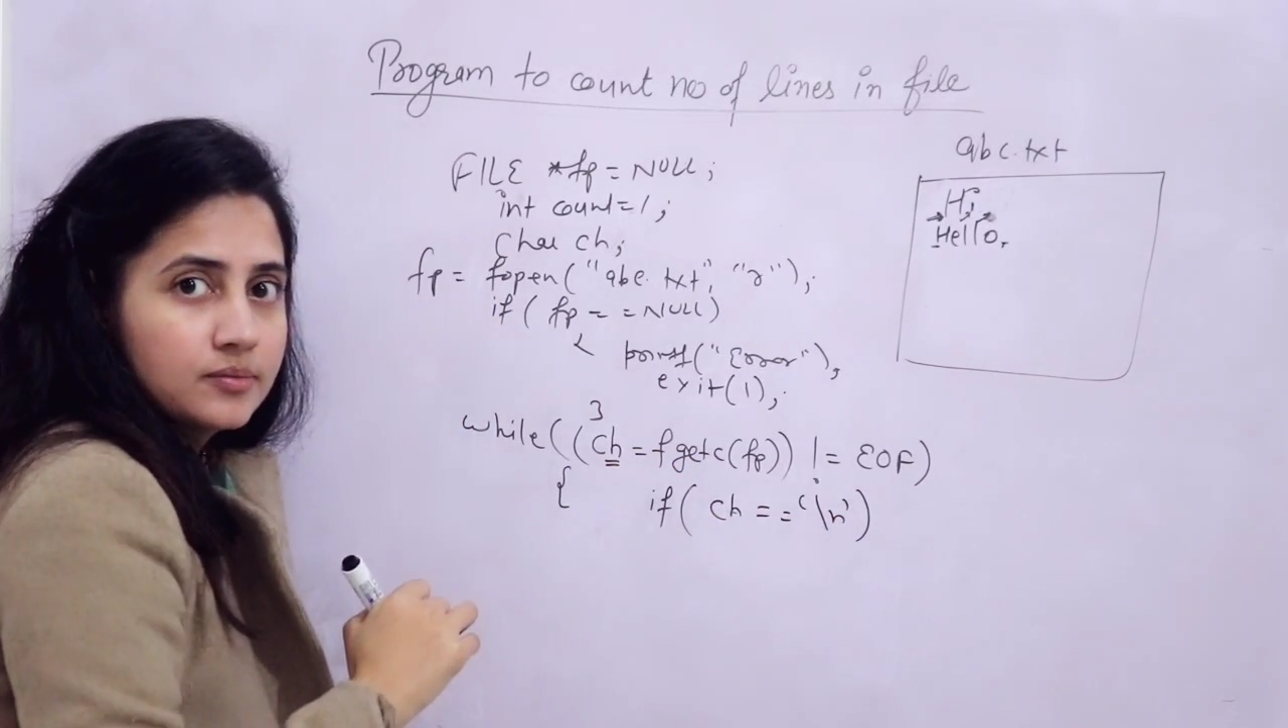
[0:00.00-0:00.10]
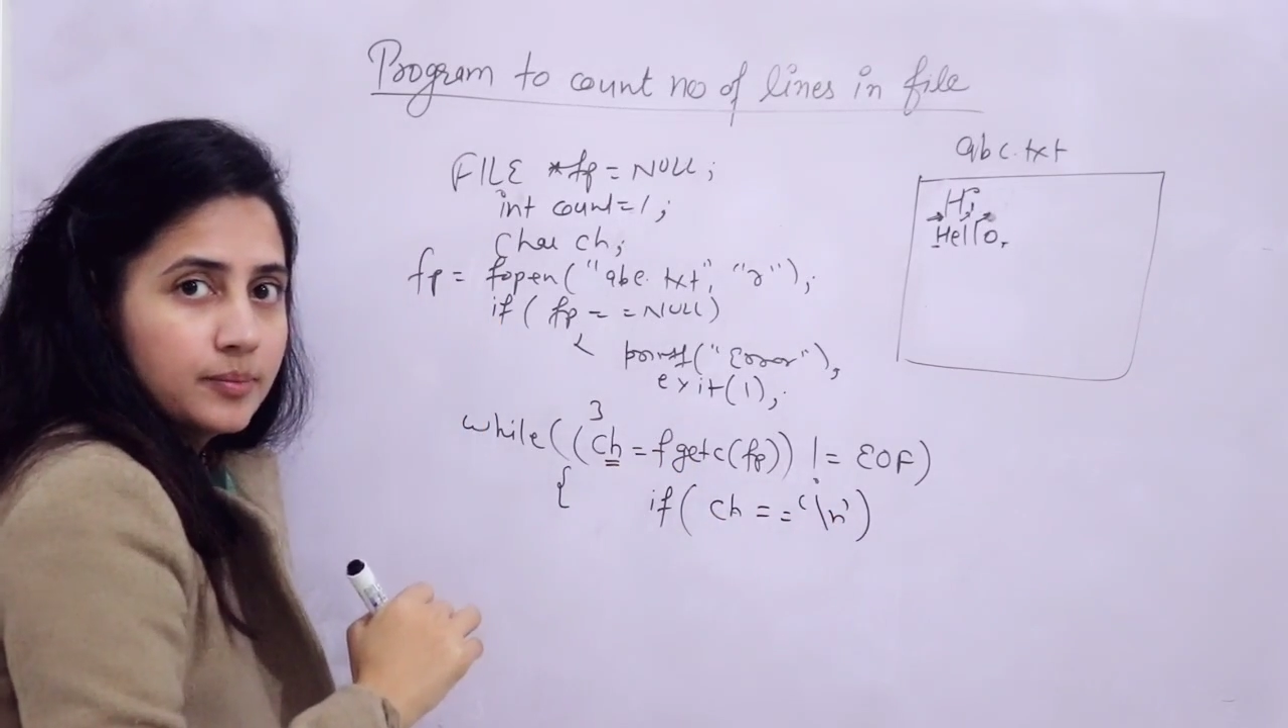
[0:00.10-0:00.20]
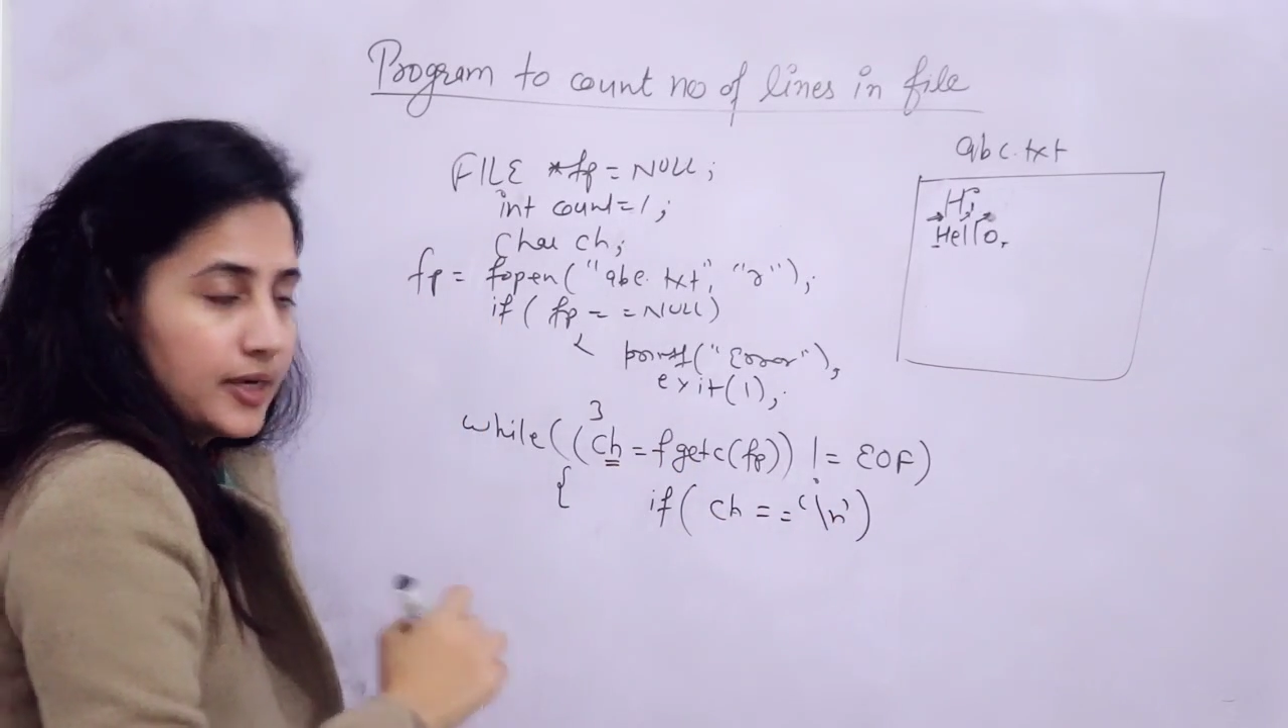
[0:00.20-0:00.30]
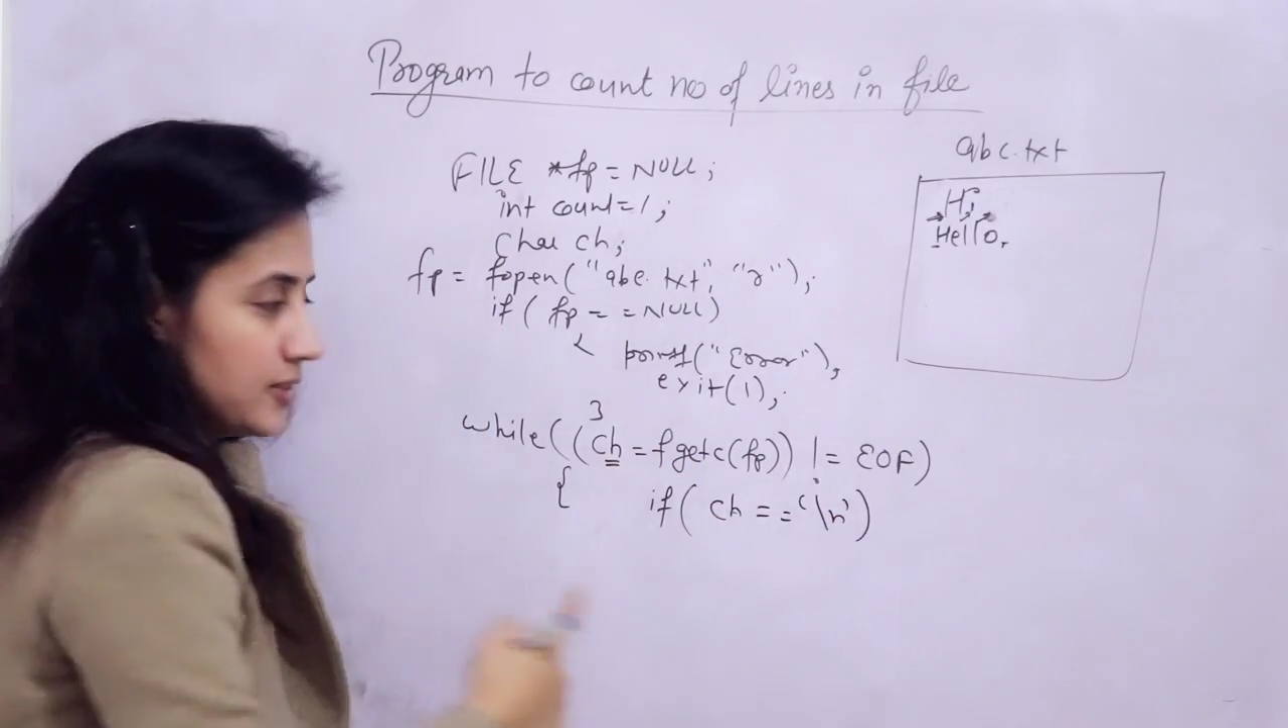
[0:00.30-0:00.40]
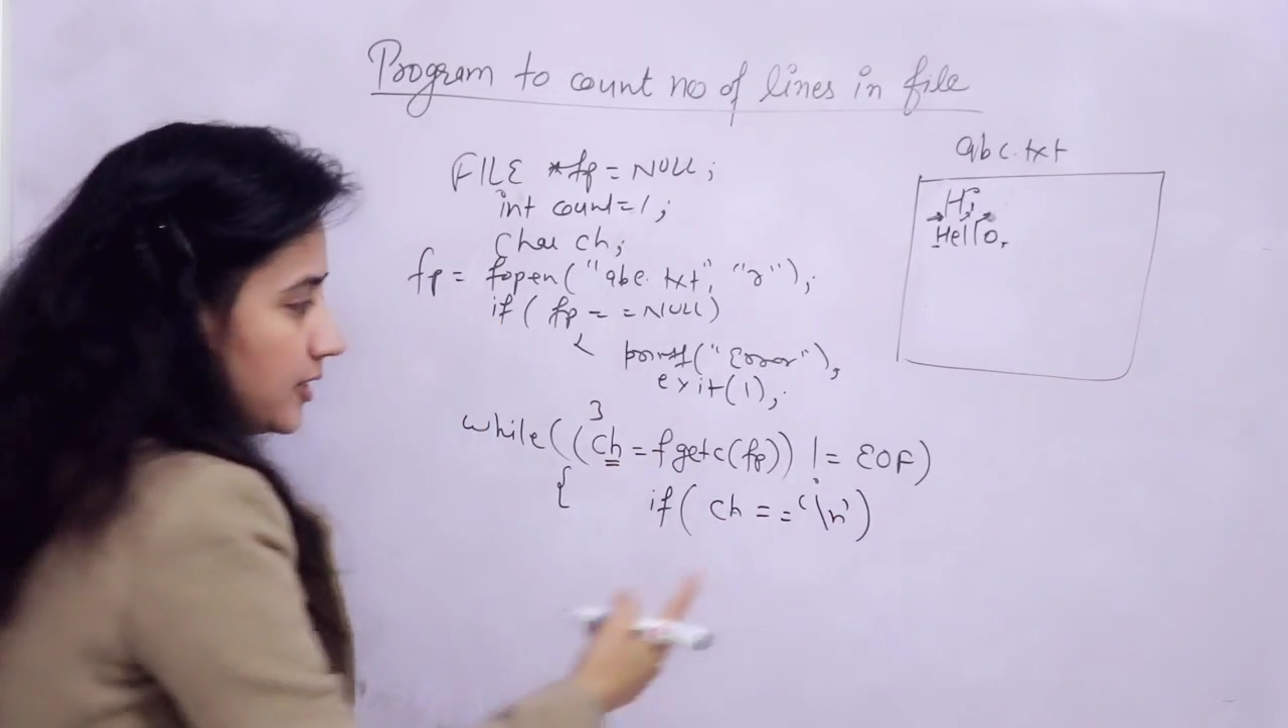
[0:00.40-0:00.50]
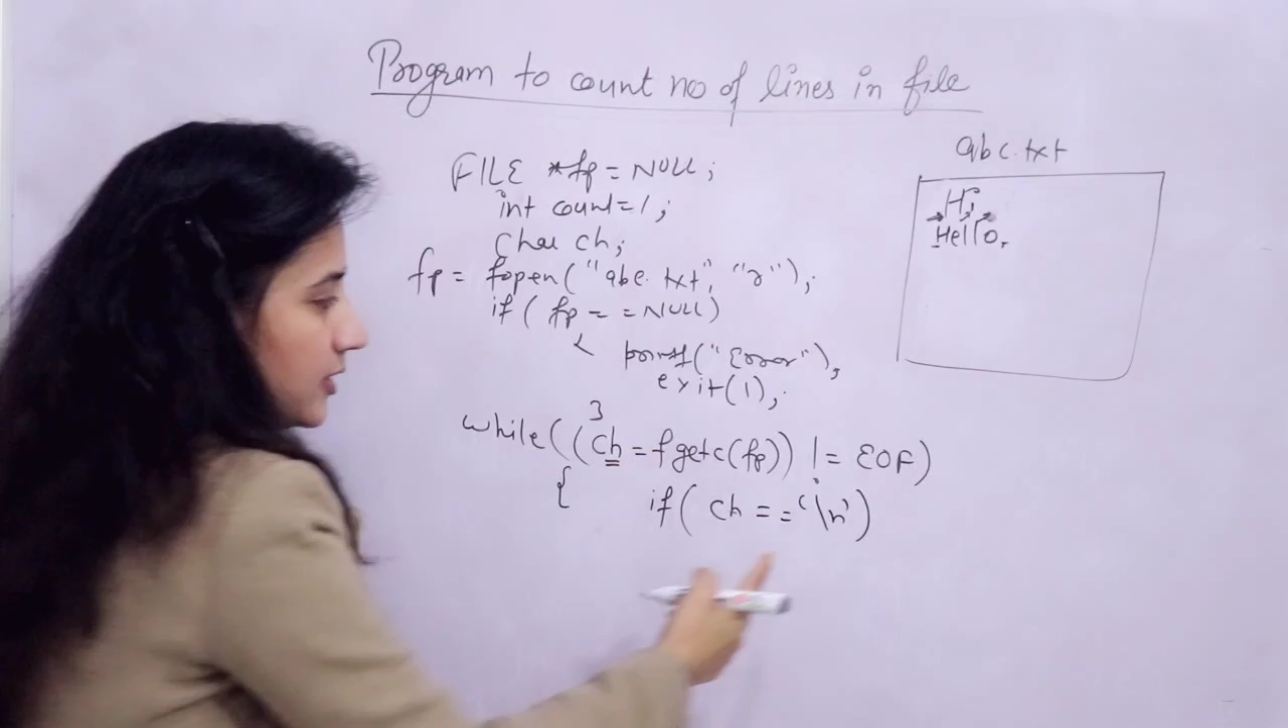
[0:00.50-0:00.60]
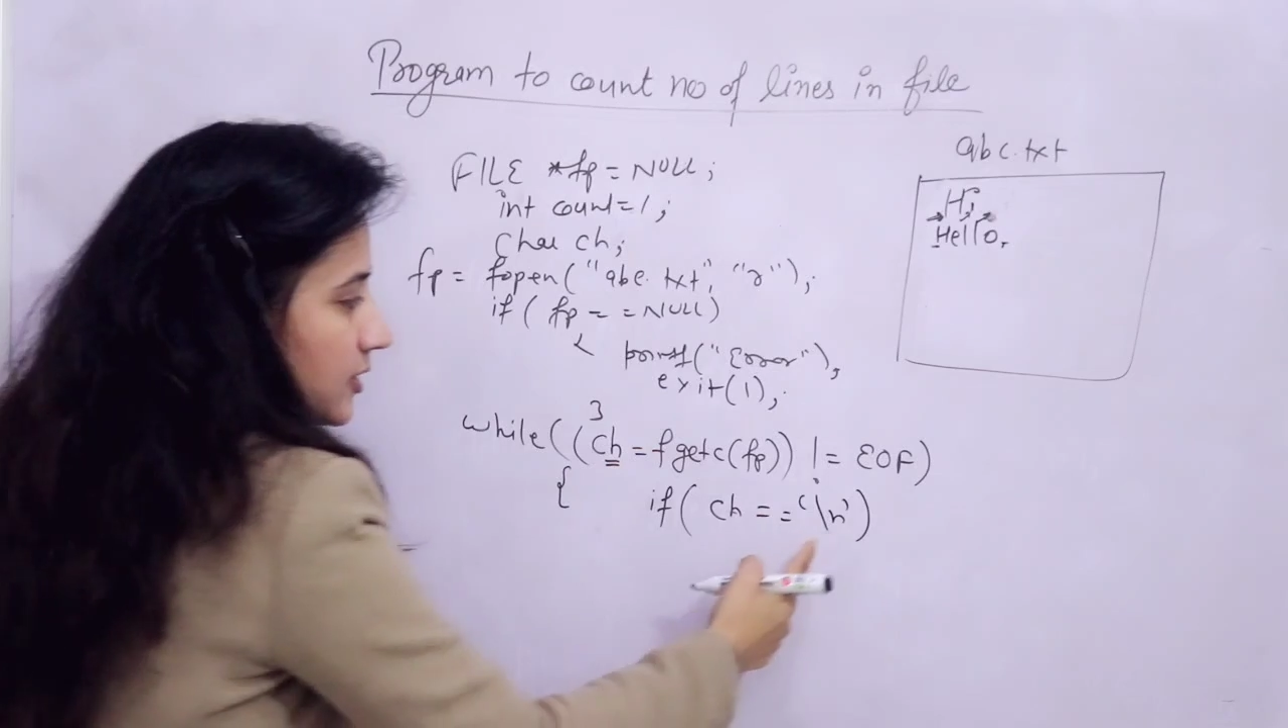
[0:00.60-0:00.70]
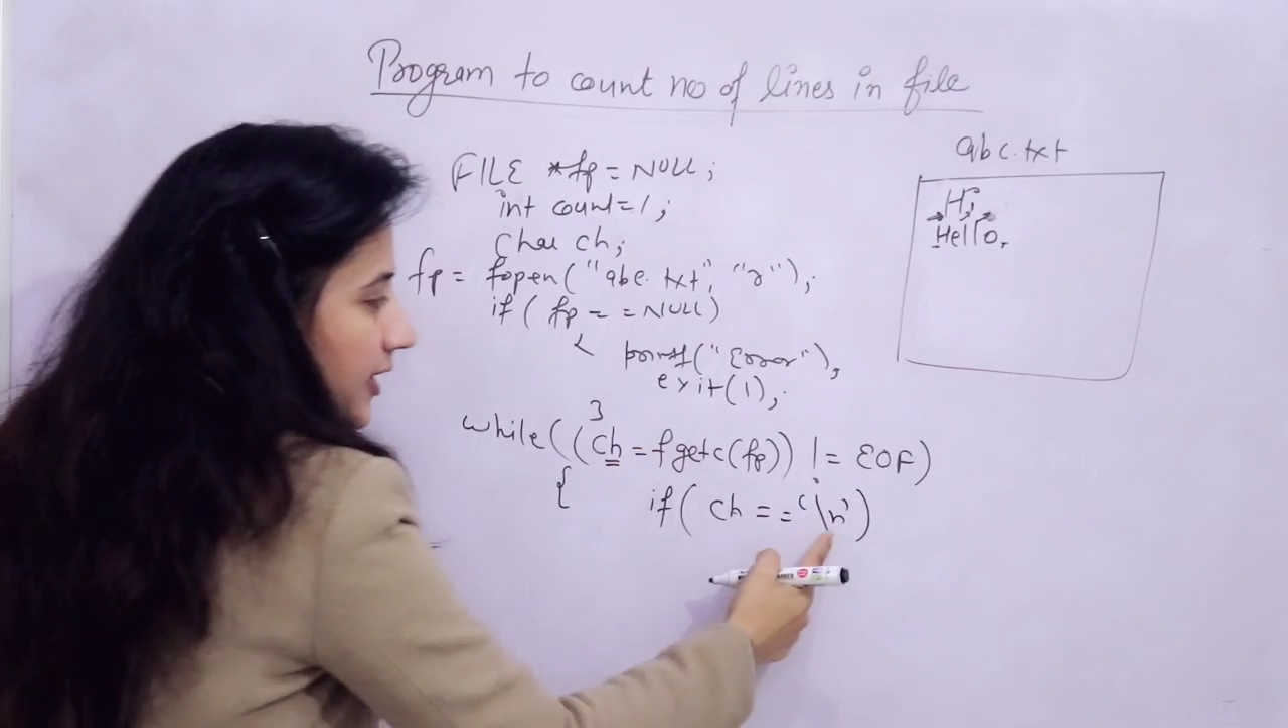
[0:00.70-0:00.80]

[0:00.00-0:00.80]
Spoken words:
because it is